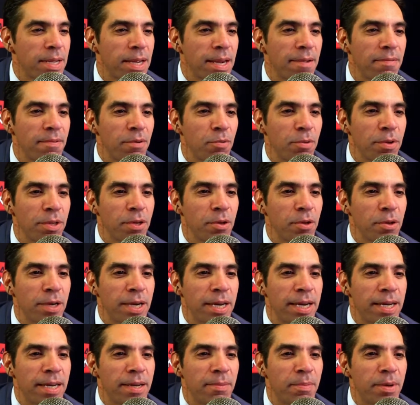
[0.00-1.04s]
I haven't really heard
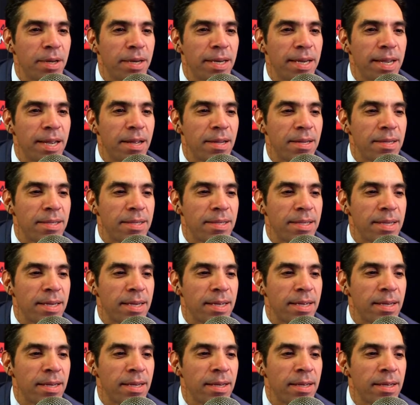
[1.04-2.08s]
anybody else see
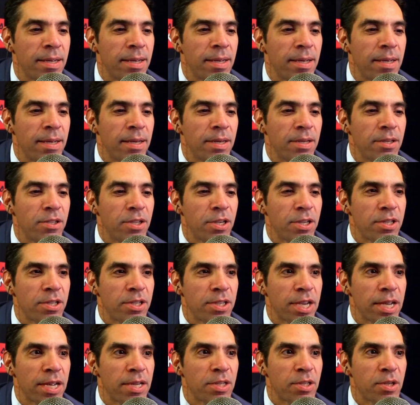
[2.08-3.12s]
it just
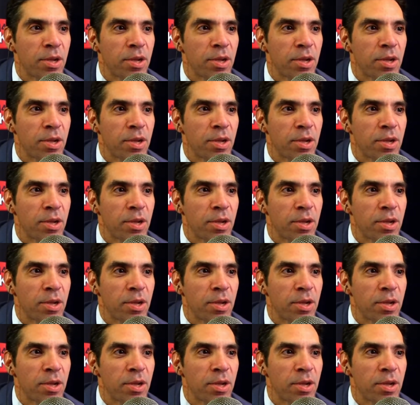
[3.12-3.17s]
yet.